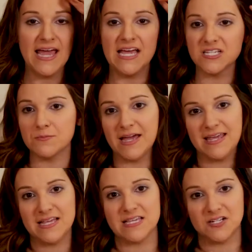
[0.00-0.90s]
Each of my
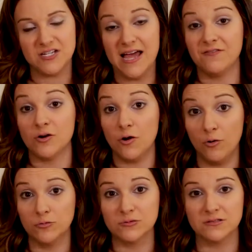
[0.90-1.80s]
kids actually have their
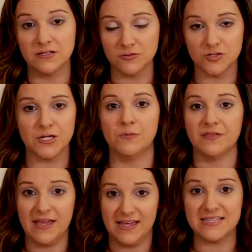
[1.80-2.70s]
own little tree where
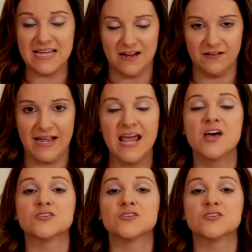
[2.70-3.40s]
they can decorate.